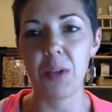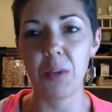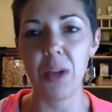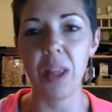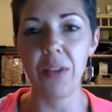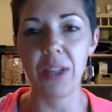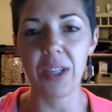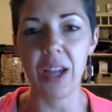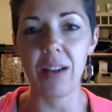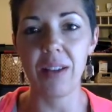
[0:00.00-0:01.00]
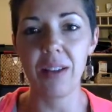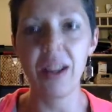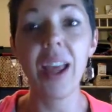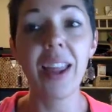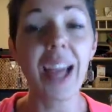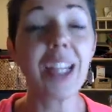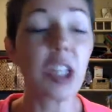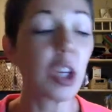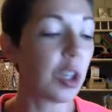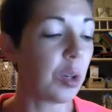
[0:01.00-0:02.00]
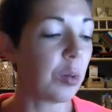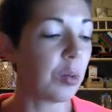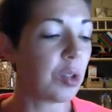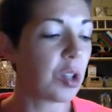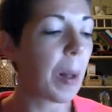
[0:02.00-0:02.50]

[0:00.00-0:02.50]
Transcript: 3 levels down. That's huge.